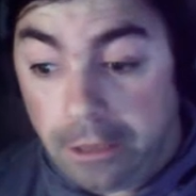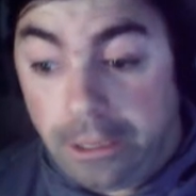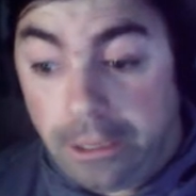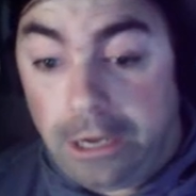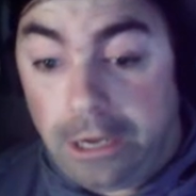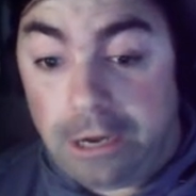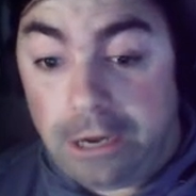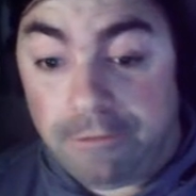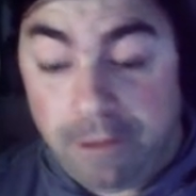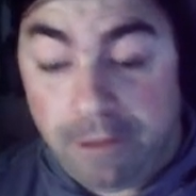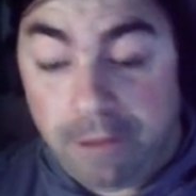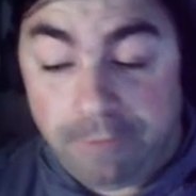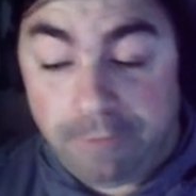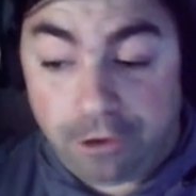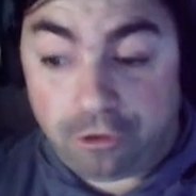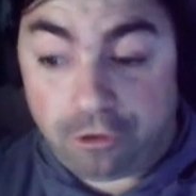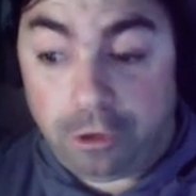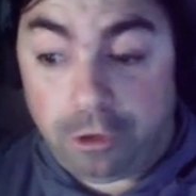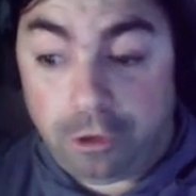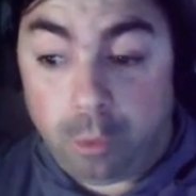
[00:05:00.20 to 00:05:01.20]
then he
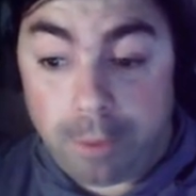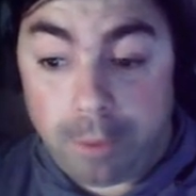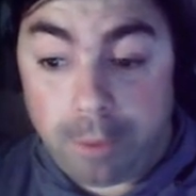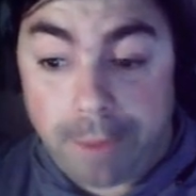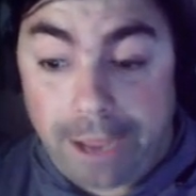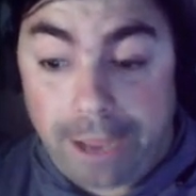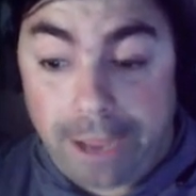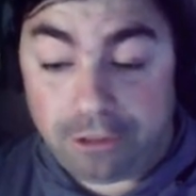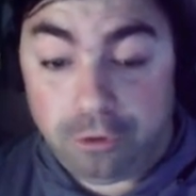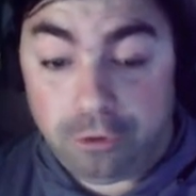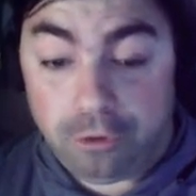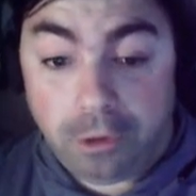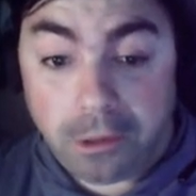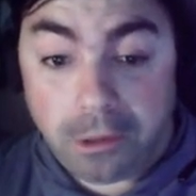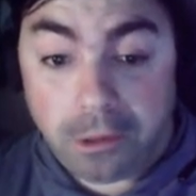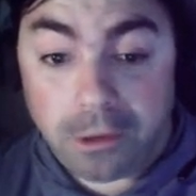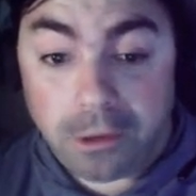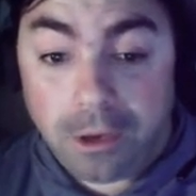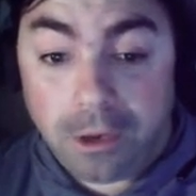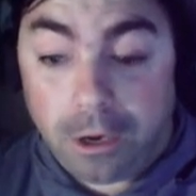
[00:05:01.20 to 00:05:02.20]
eventually went back to the
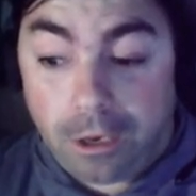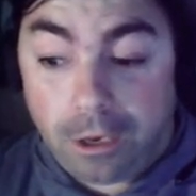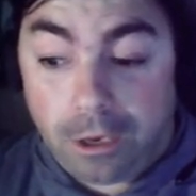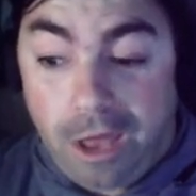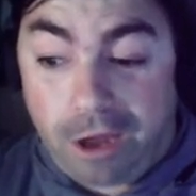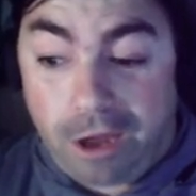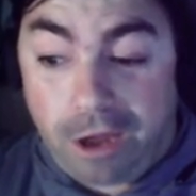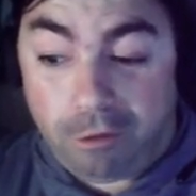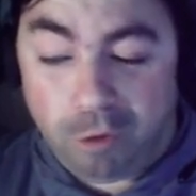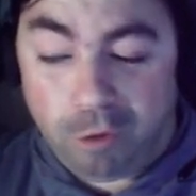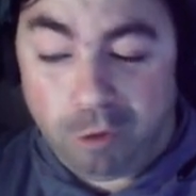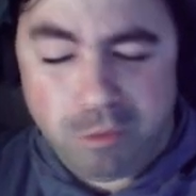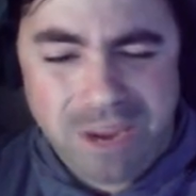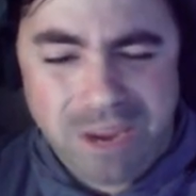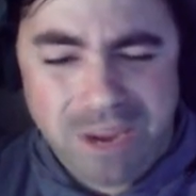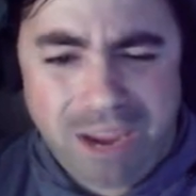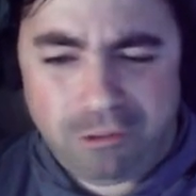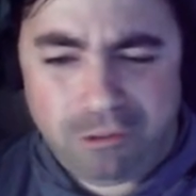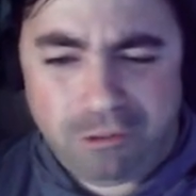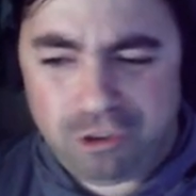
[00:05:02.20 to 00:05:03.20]
locker room.
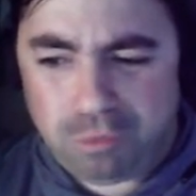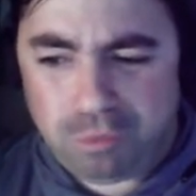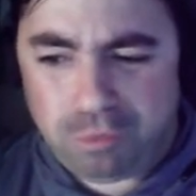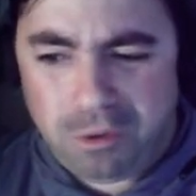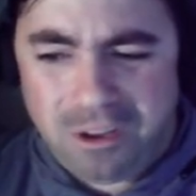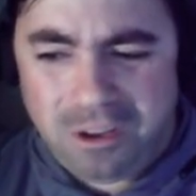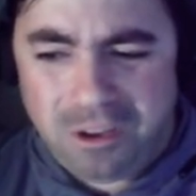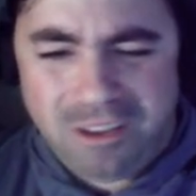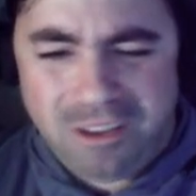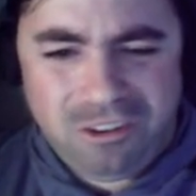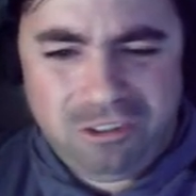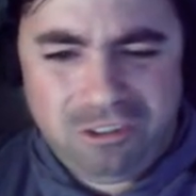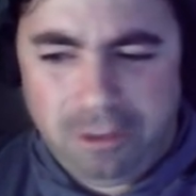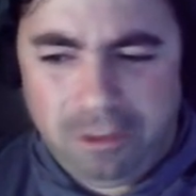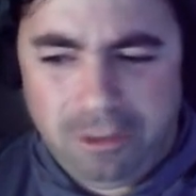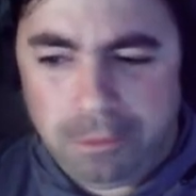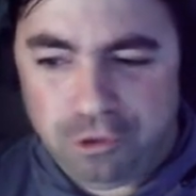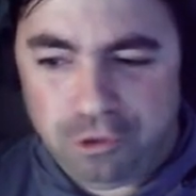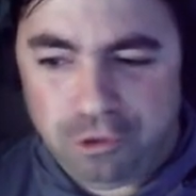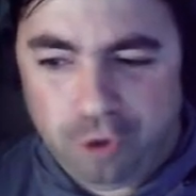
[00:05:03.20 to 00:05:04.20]
Yeah, just
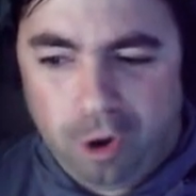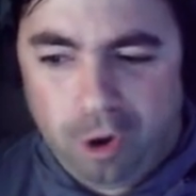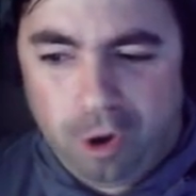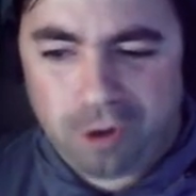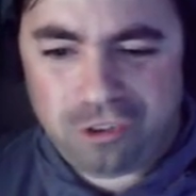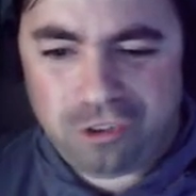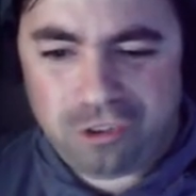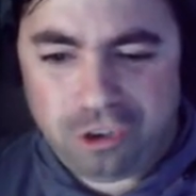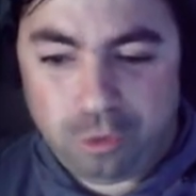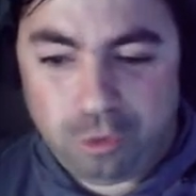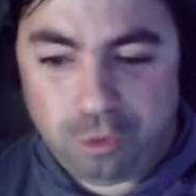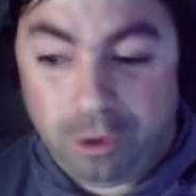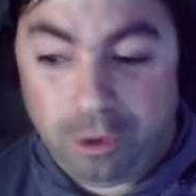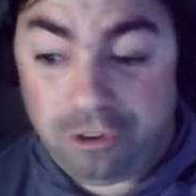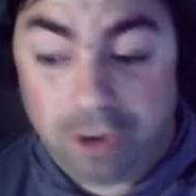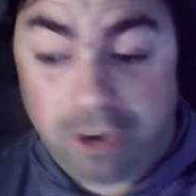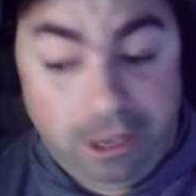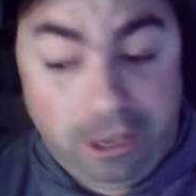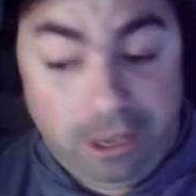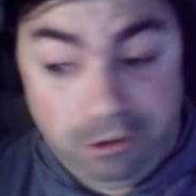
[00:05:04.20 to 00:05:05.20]
a bizarre
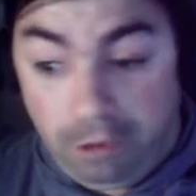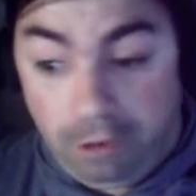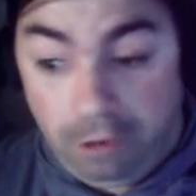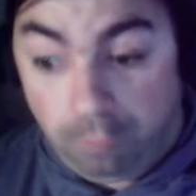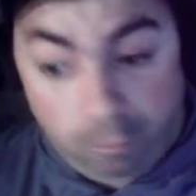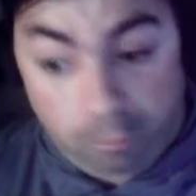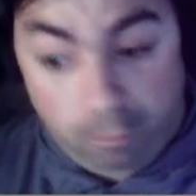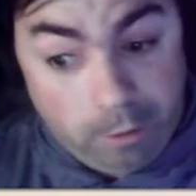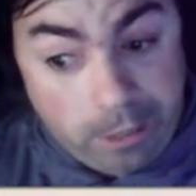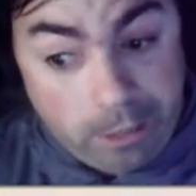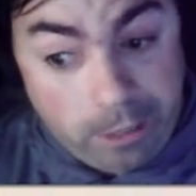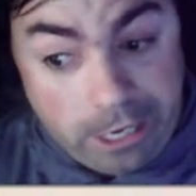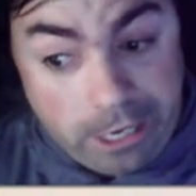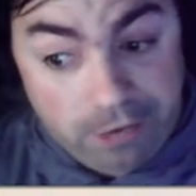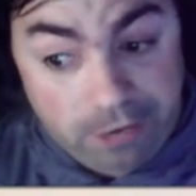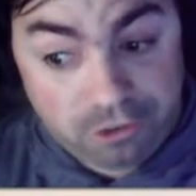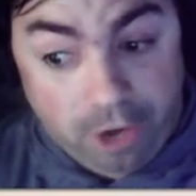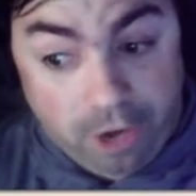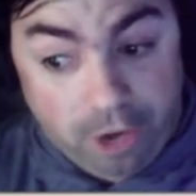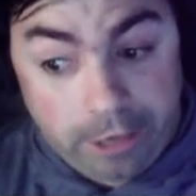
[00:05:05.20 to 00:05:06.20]
situation. Really a
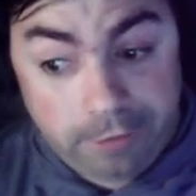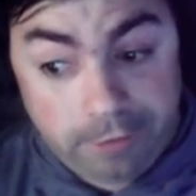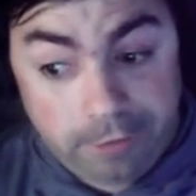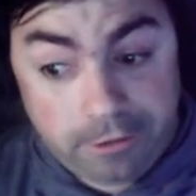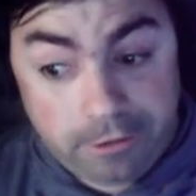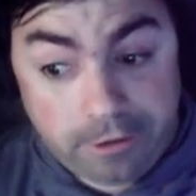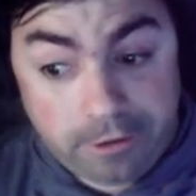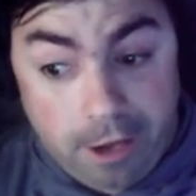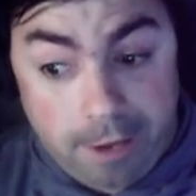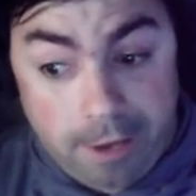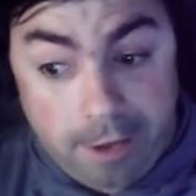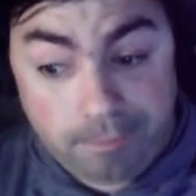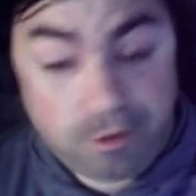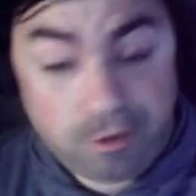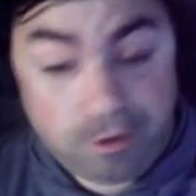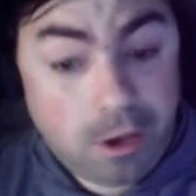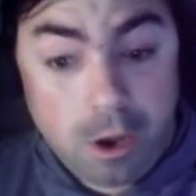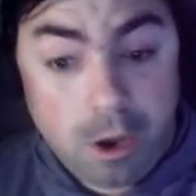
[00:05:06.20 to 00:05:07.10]
sign of the times.